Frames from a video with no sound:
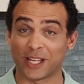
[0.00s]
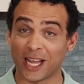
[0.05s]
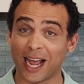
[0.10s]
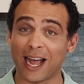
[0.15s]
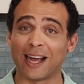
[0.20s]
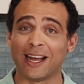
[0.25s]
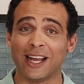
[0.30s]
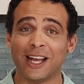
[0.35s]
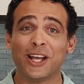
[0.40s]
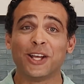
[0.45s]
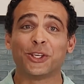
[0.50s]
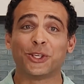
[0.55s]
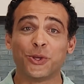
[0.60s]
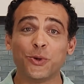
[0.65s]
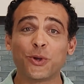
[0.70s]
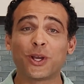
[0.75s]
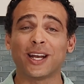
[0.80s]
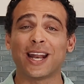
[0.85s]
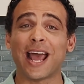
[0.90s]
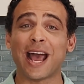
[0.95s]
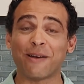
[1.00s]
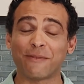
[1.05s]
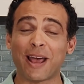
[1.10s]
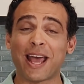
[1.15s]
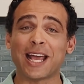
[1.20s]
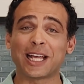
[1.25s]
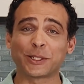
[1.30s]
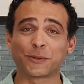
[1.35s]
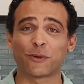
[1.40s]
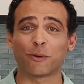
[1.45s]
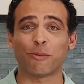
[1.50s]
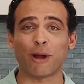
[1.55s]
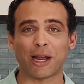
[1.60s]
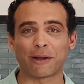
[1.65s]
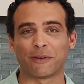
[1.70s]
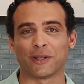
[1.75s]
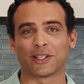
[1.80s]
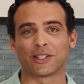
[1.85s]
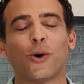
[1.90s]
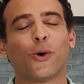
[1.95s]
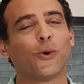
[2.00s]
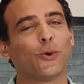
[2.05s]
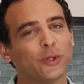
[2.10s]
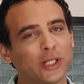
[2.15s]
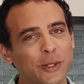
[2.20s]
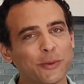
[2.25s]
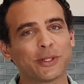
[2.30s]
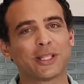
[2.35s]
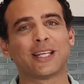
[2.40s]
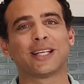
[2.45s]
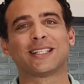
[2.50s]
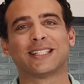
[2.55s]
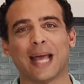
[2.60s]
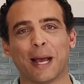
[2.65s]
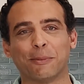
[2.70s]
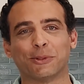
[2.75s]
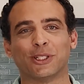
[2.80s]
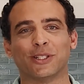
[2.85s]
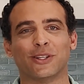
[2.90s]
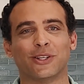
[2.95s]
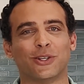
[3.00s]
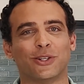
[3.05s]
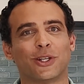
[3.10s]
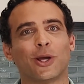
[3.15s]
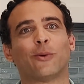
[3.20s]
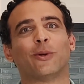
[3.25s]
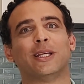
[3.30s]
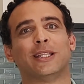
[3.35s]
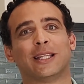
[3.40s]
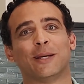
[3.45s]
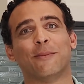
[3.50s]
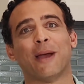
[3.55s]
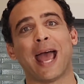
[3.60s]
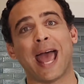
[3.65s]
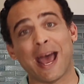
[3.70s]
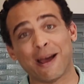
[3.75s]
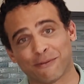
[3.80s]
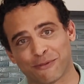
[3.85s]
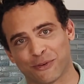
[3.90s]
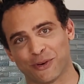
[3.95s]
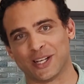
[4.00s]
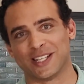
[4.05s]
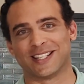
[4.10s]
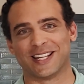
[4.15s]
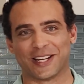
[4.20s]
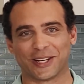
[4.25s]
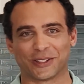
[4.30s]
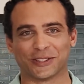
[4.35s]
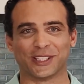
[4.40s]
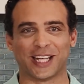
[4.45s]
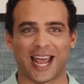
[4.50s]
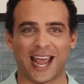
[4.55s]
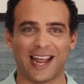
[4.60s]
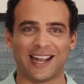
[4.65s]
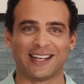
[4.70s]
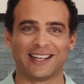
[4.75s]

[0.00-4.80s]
Yeah, you can have eggs for breakfast, only with the exception that you don't eat them every single day.